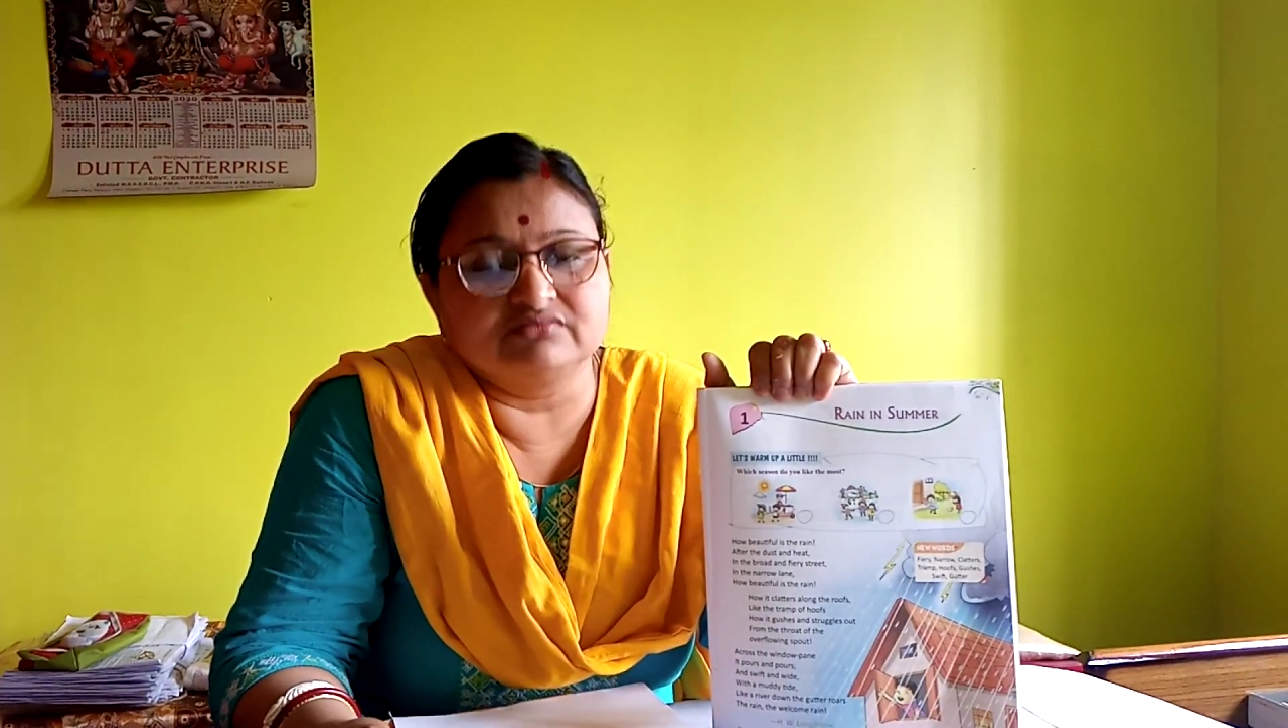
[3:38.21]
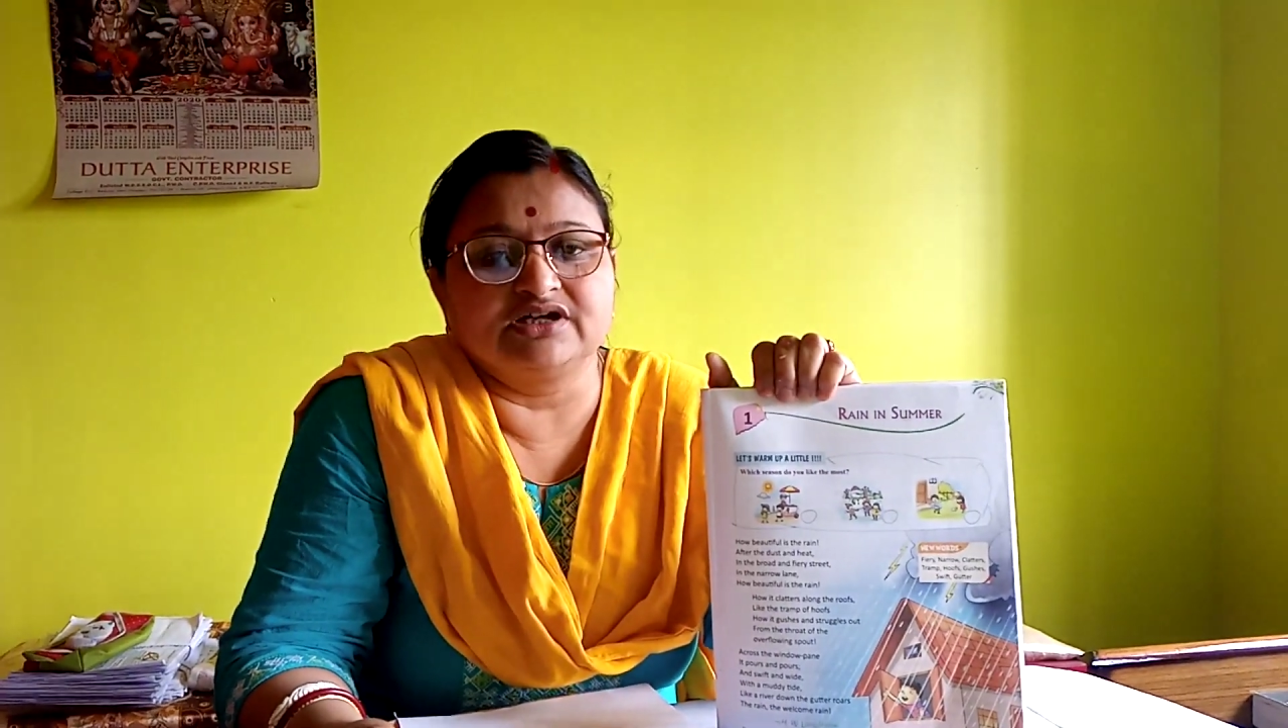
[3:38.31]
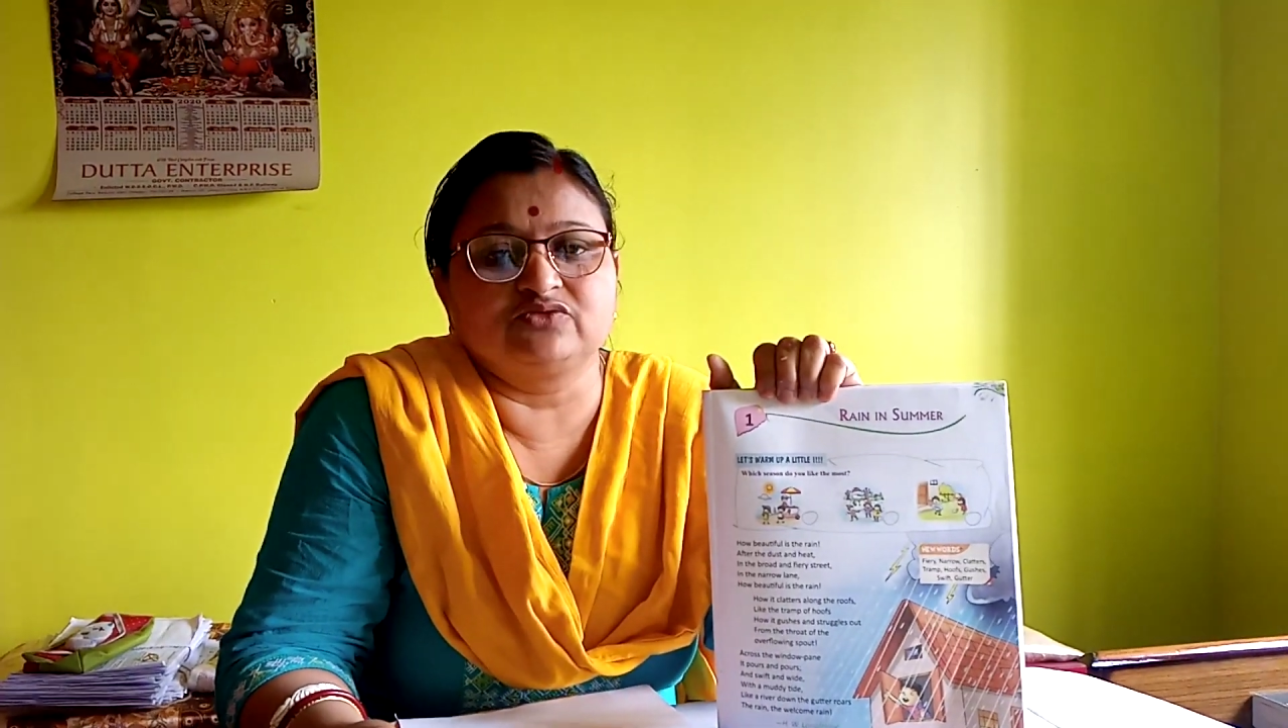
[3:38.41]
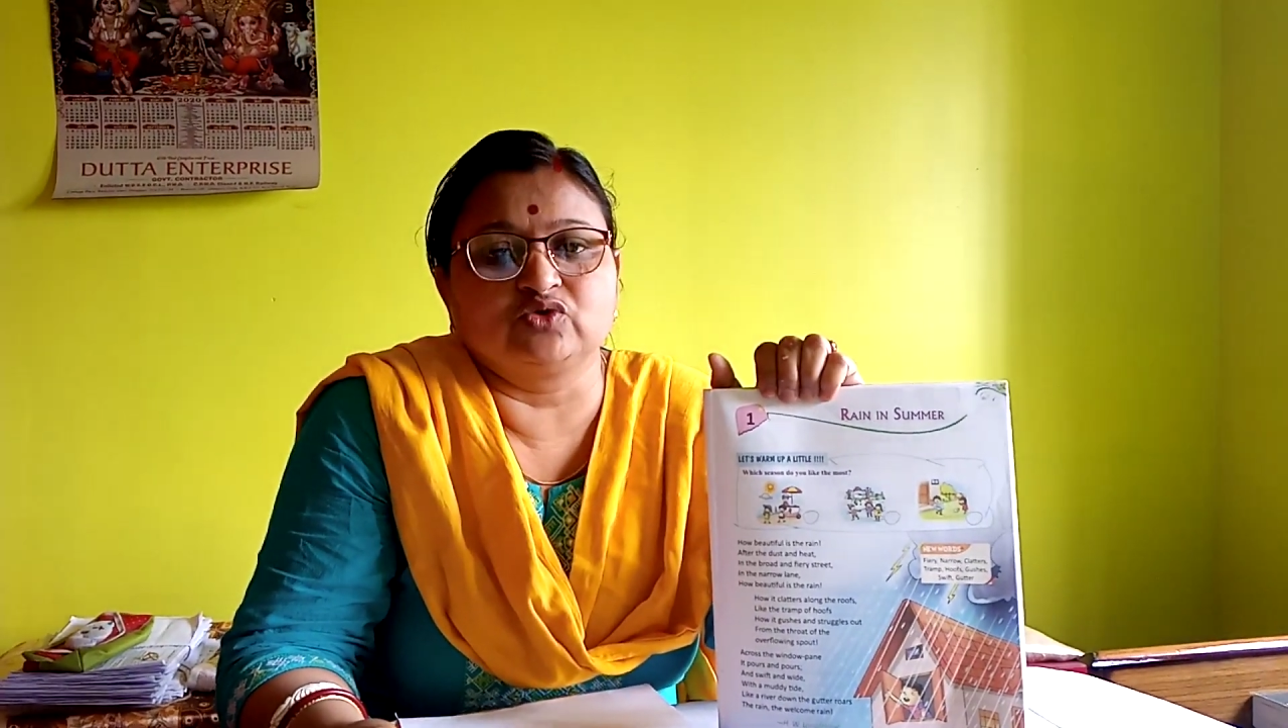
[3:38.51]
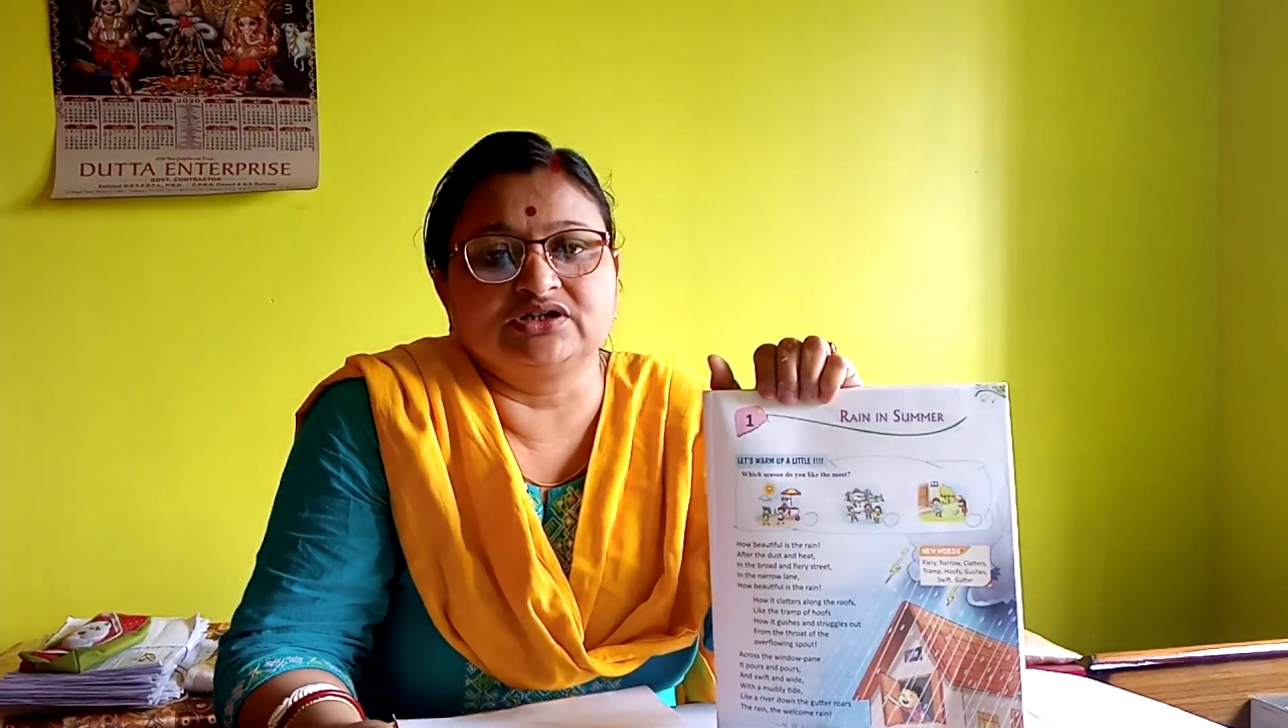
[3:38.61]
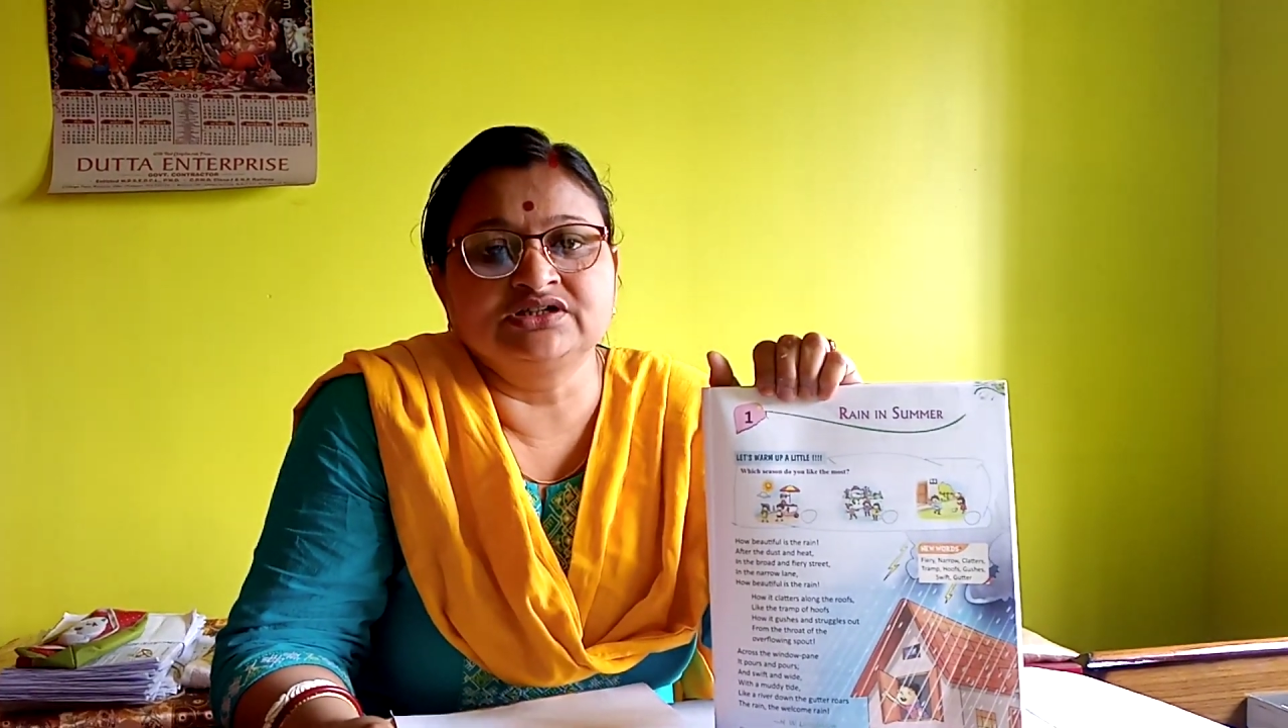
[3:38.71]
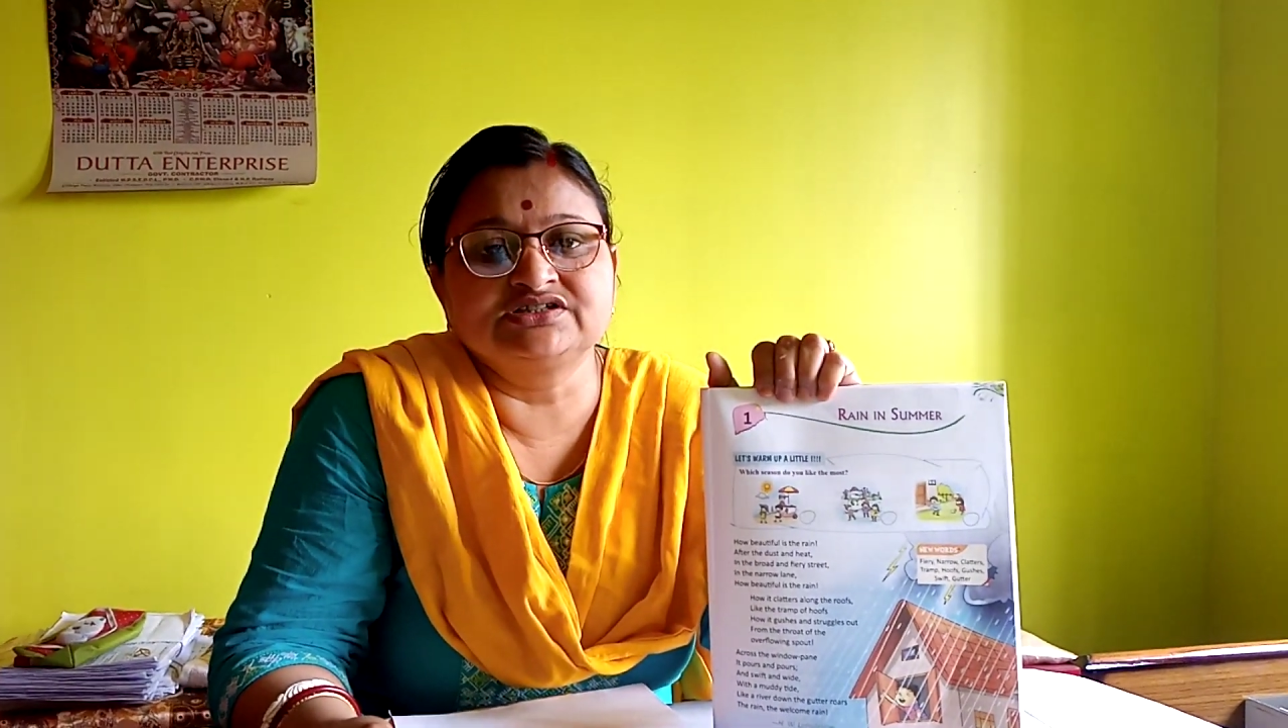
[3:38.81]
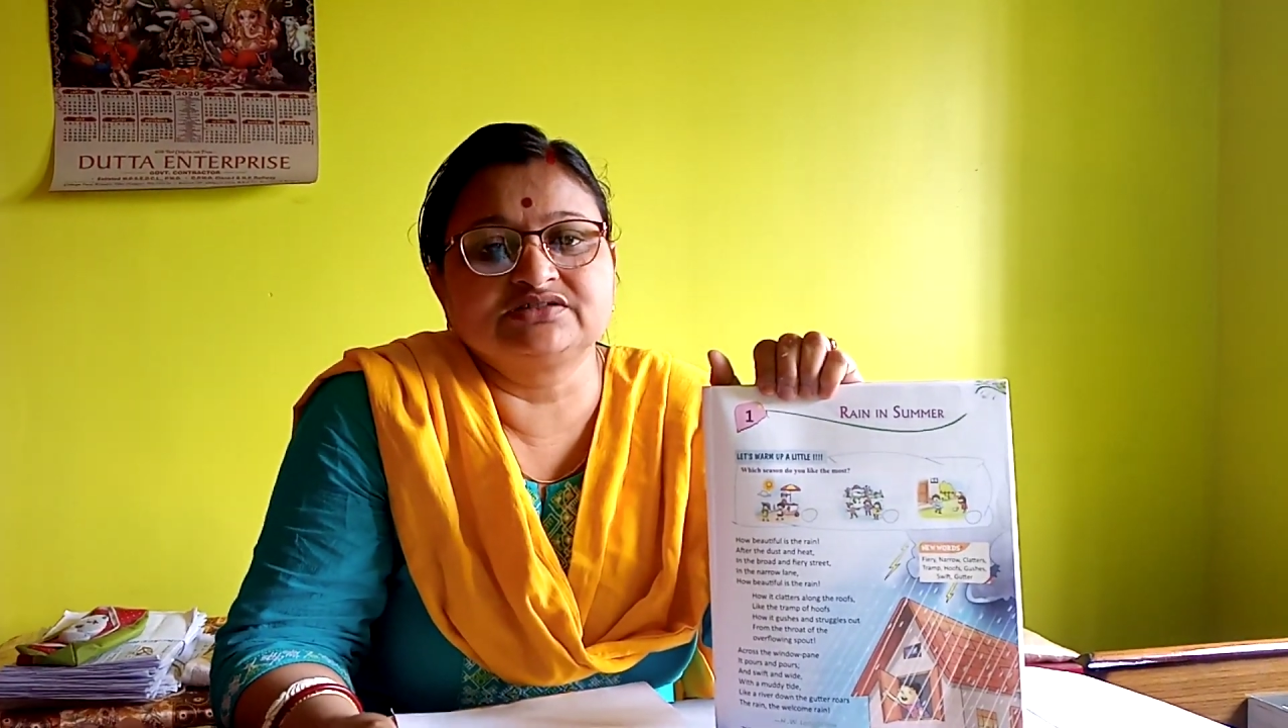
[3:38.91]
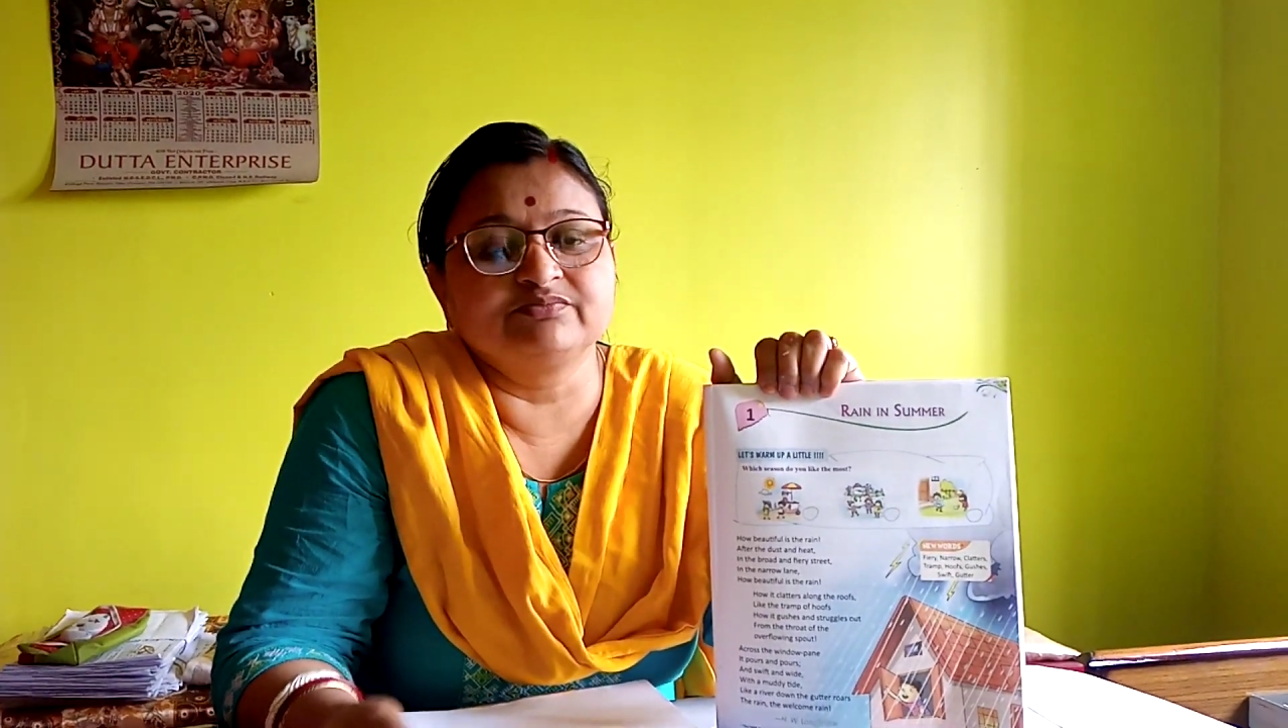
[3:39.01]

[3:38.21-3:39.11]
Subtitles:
that words.